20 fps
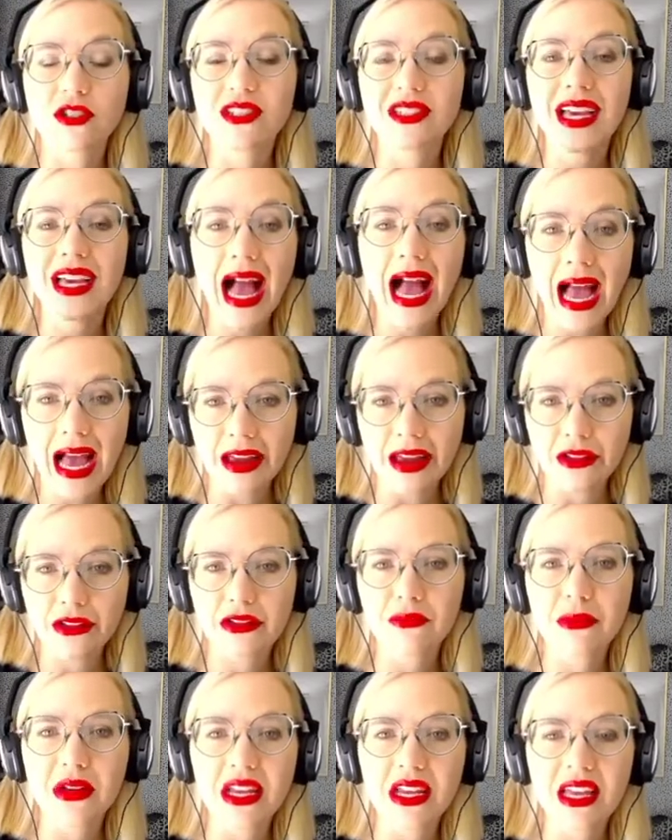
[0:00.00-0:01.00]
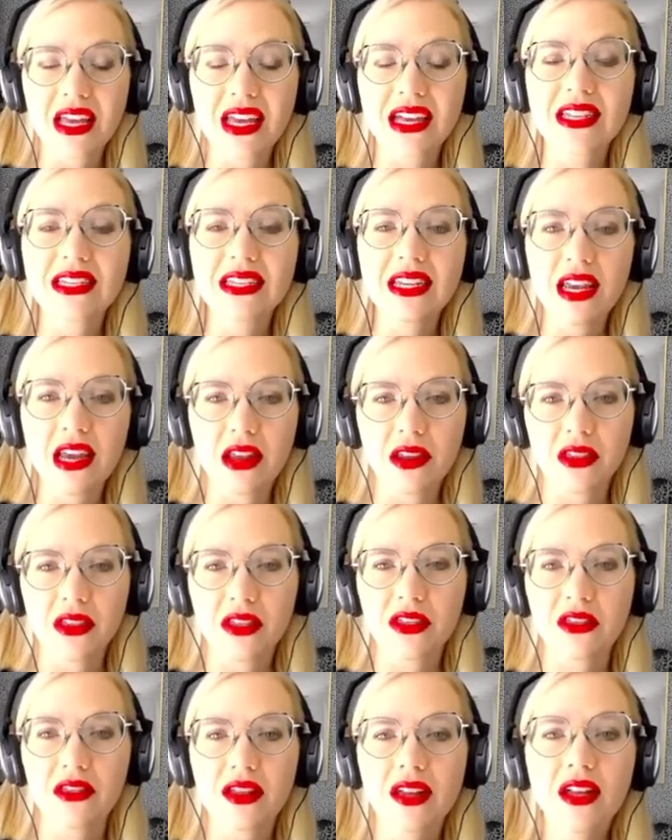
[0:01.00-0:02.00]
tithe, meaning a
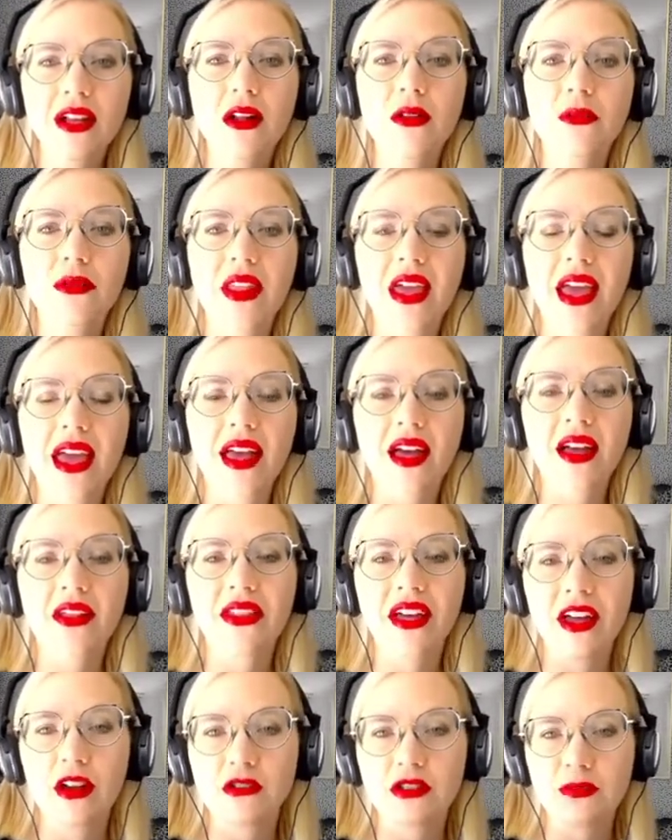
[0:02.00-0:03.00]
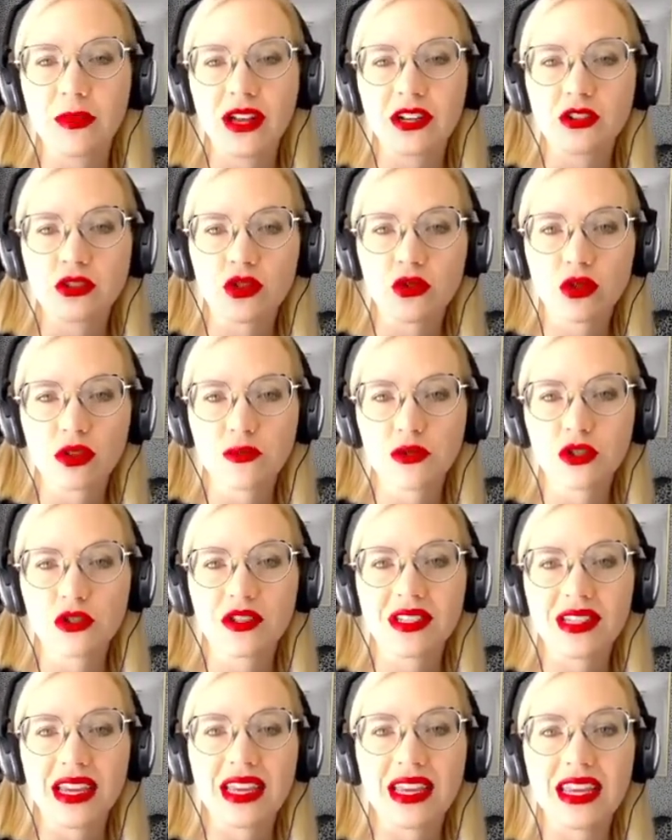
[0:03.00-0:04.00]
tenth. And that goes back to scripture
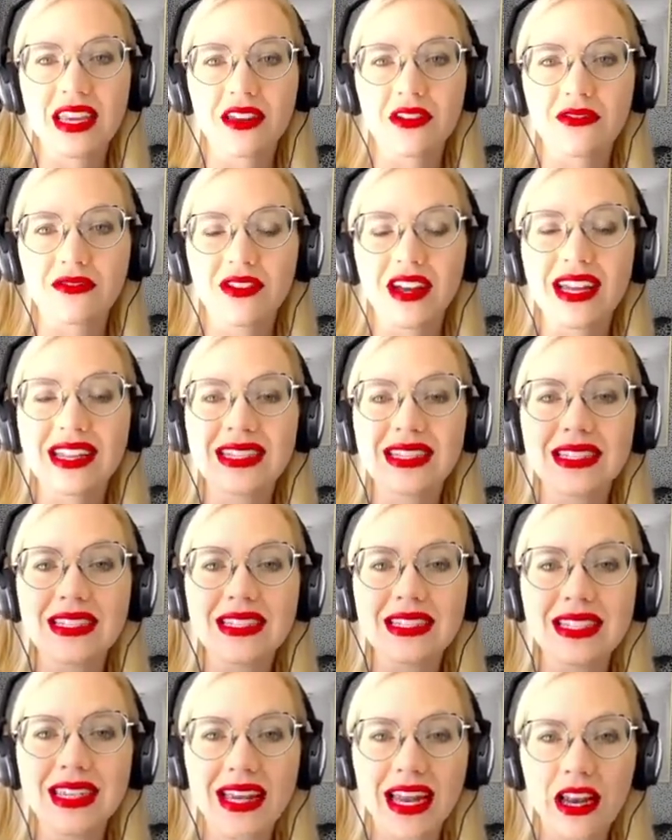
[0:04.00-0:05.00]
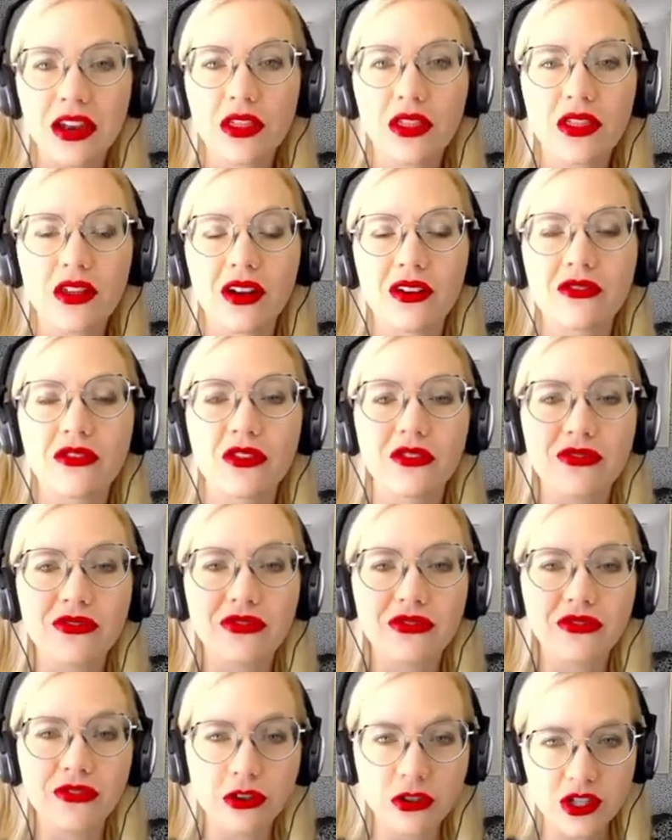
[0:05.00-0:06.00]
saying, give a tenth of your
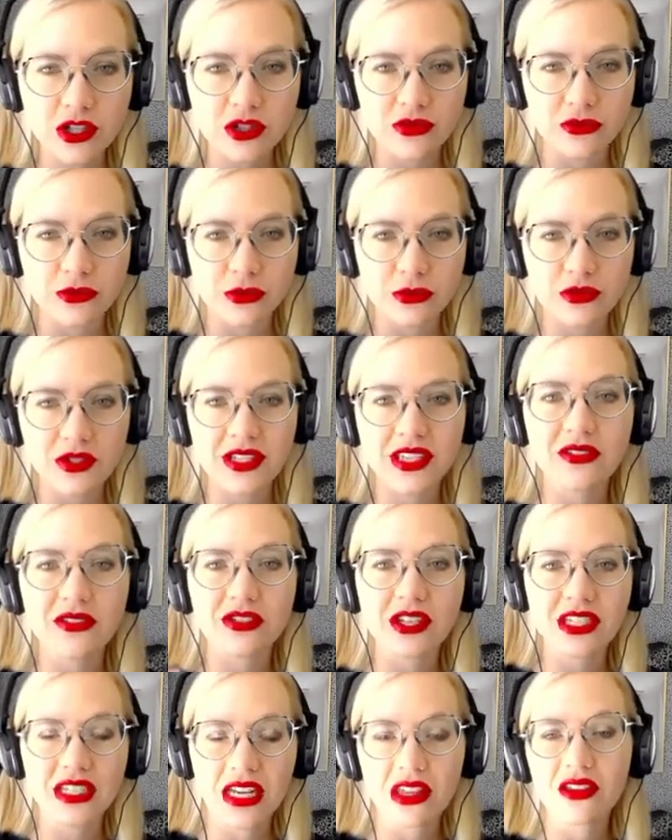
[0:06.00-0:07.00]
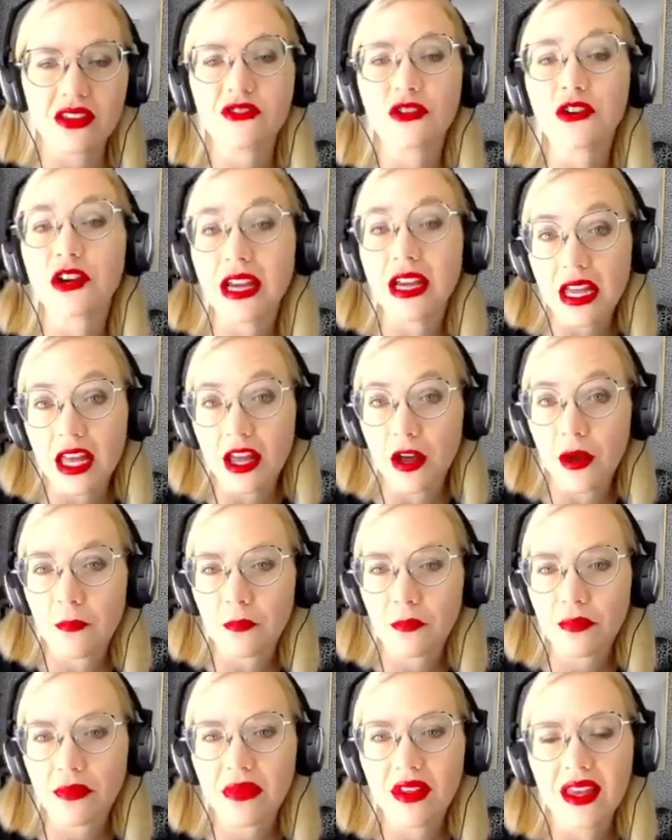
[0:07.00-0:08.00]
first fruits, give a tenth of your income.
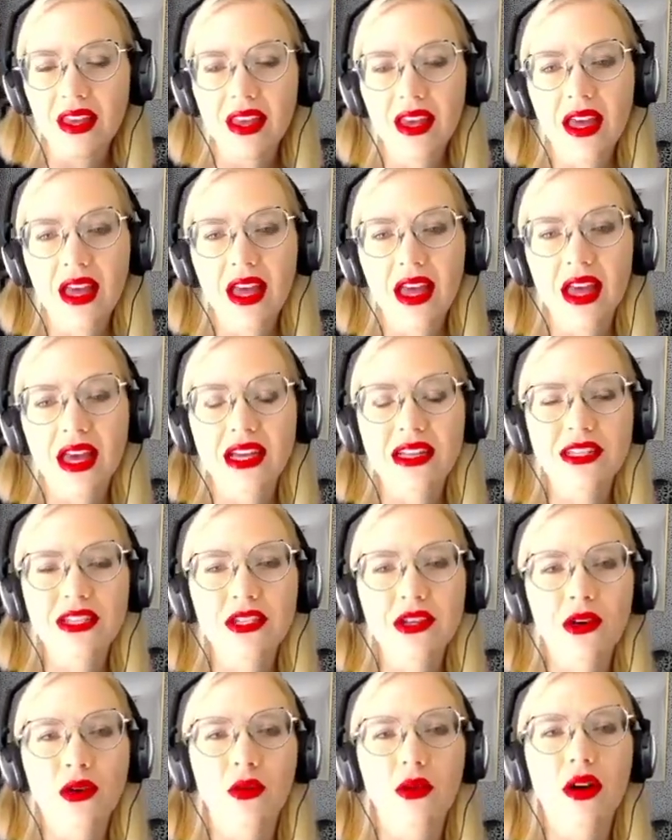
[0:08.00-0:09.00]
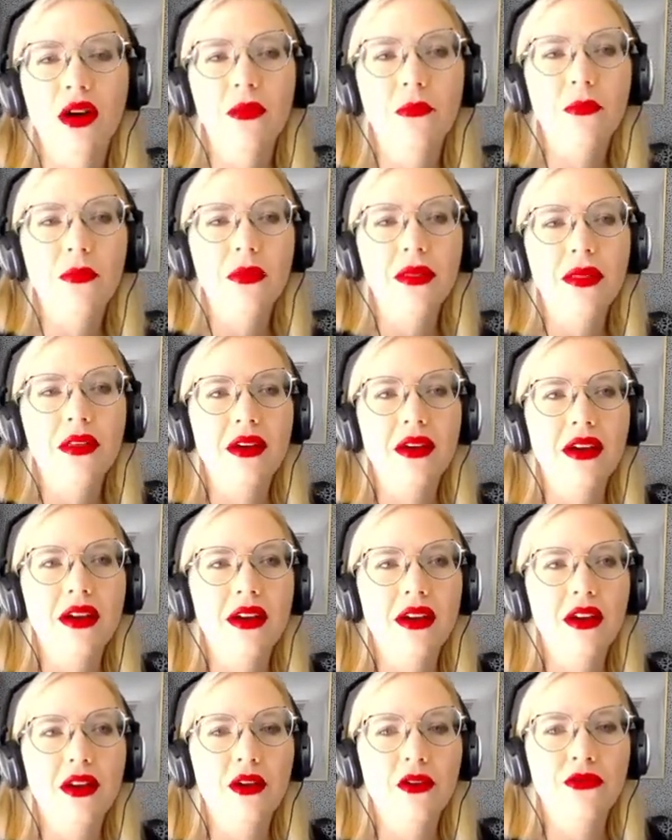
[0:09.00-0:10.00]
And so
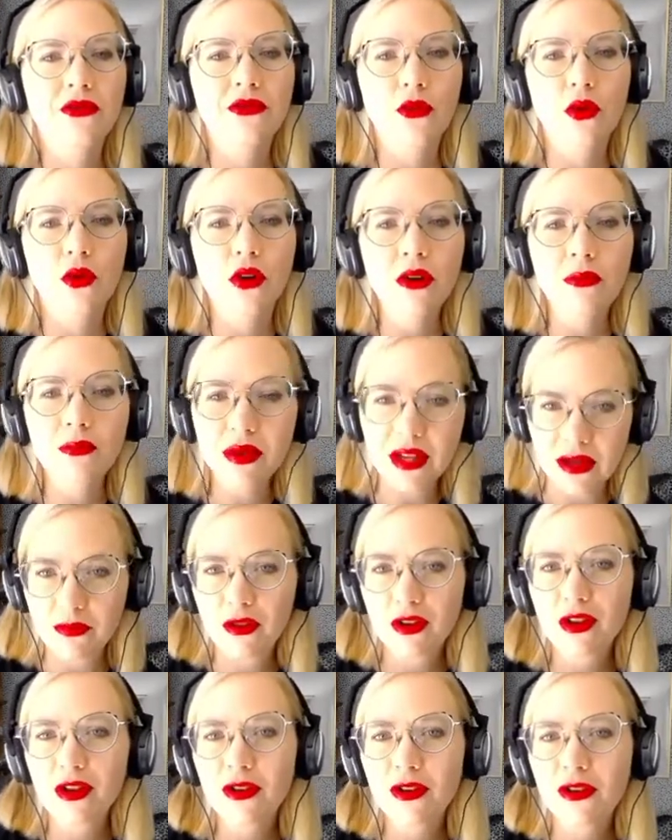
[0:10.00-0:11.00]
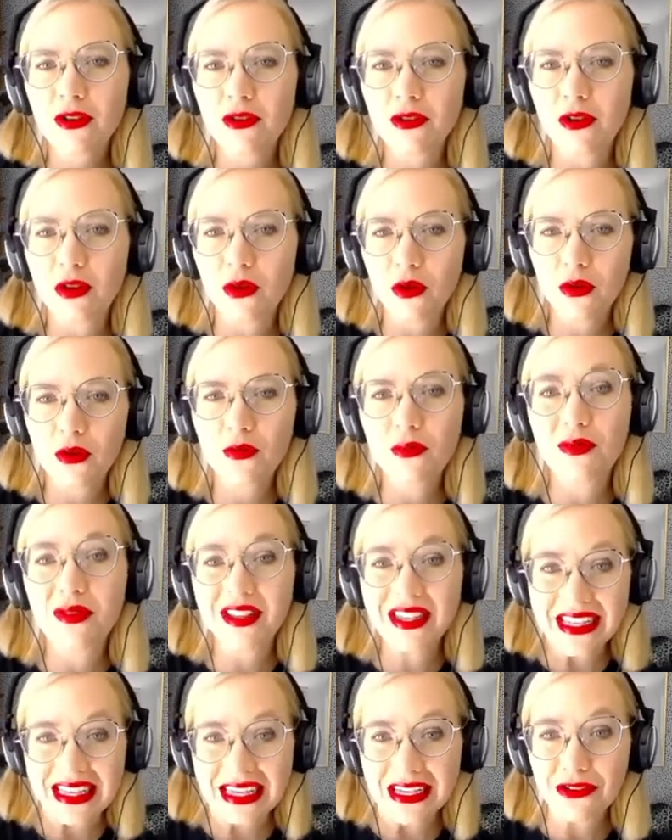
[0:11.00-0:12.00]
for people who
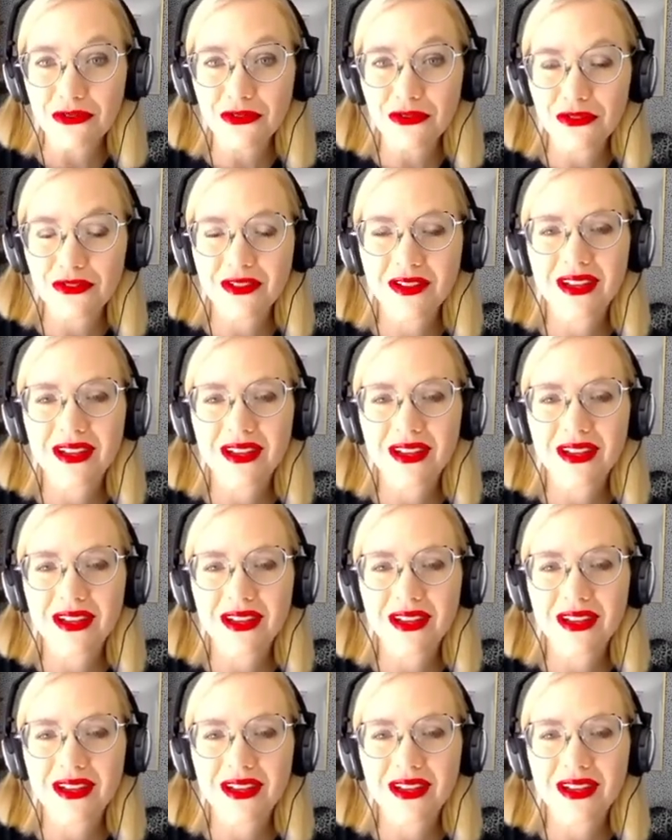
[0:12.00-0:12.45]
believe,